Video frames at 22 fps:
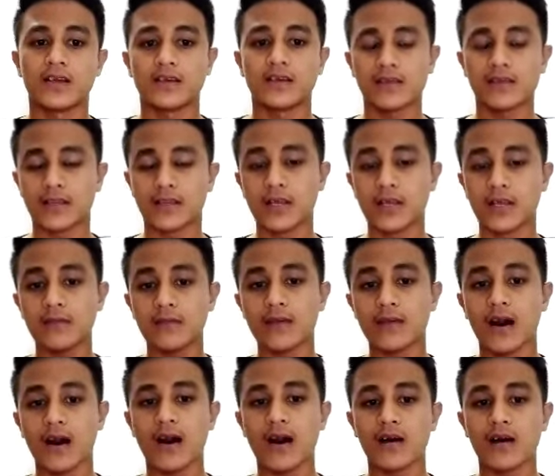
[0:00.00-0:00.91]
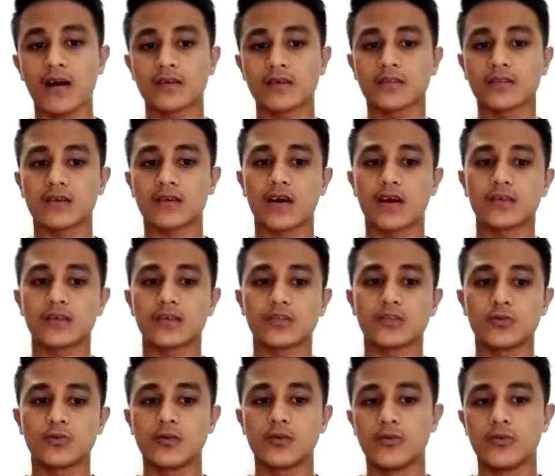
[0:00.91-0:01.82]
The term as
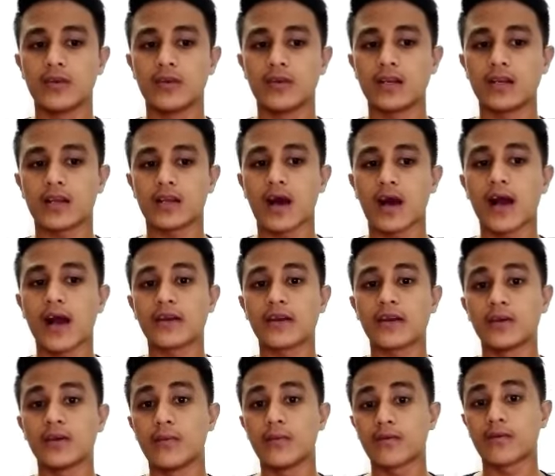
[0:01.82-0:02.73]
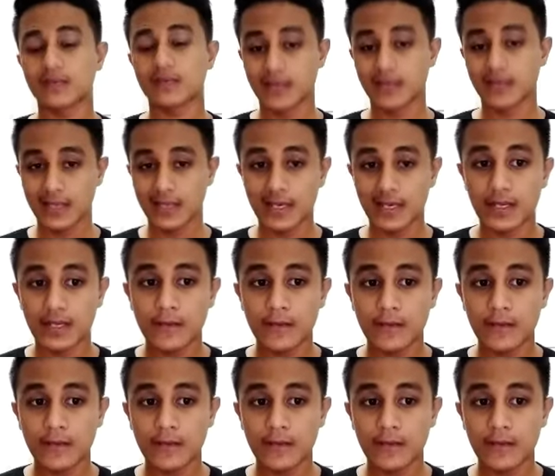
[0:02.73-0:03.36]
you will undoubtedly